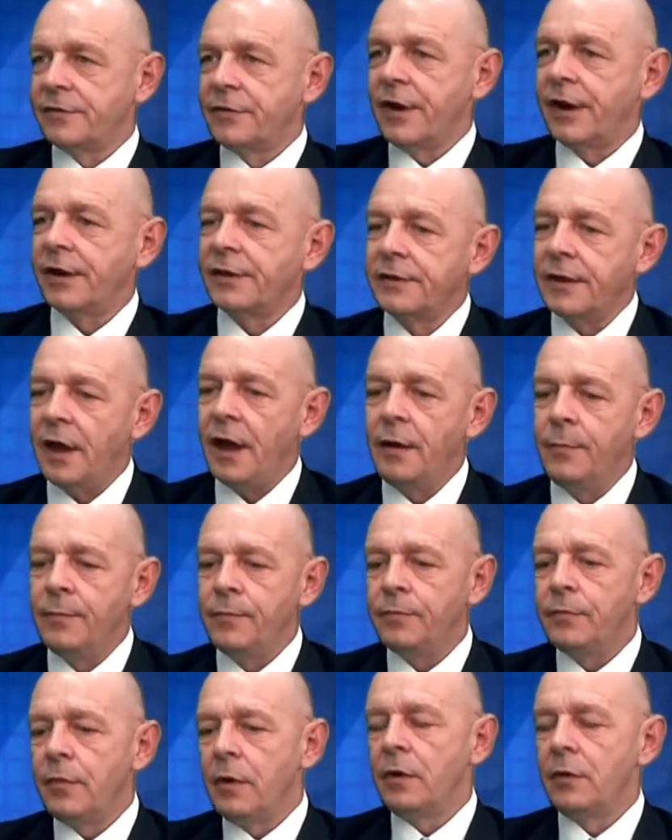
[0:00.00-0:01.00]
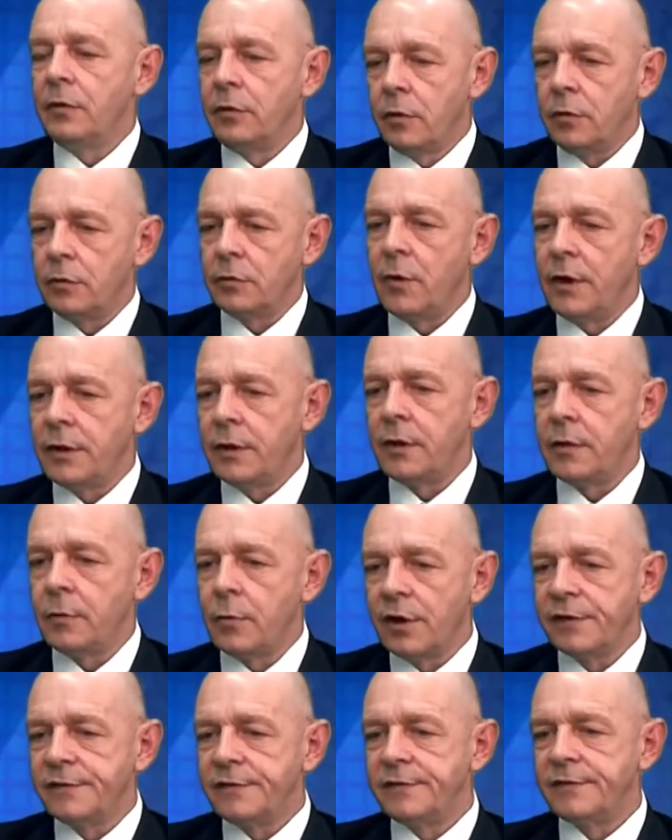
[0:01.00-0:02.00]
correct. The way that it
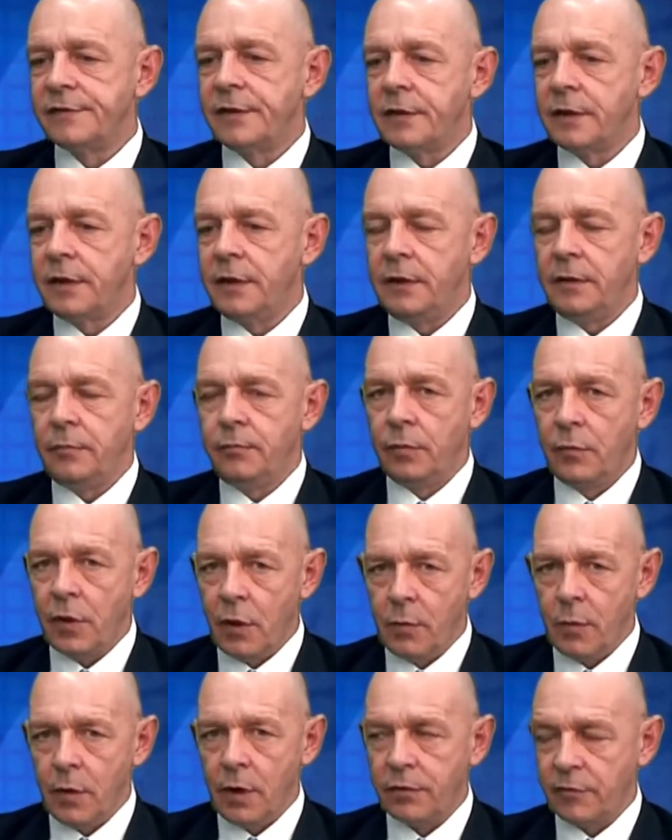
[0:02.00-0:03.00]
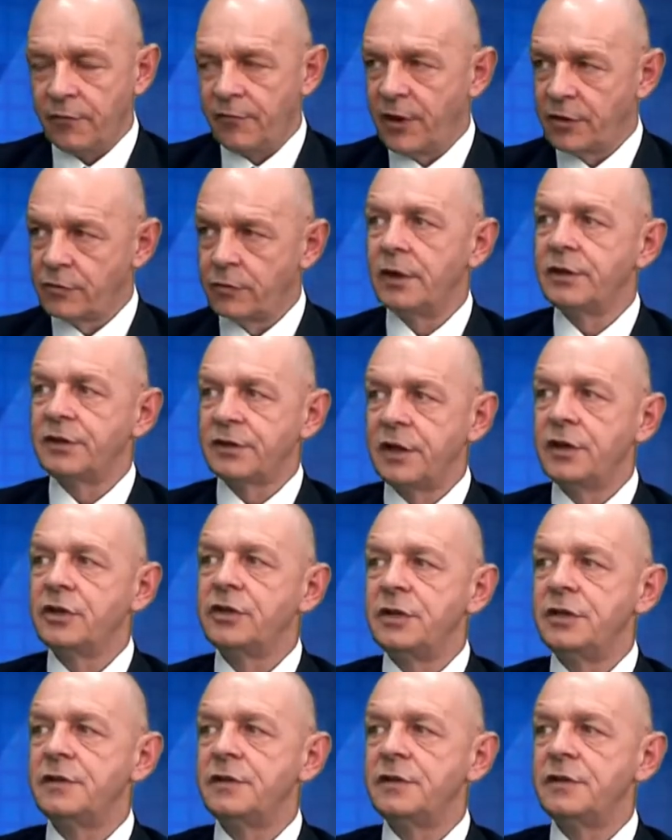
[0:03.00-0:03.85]
works is that the Commonwealth or federal legislation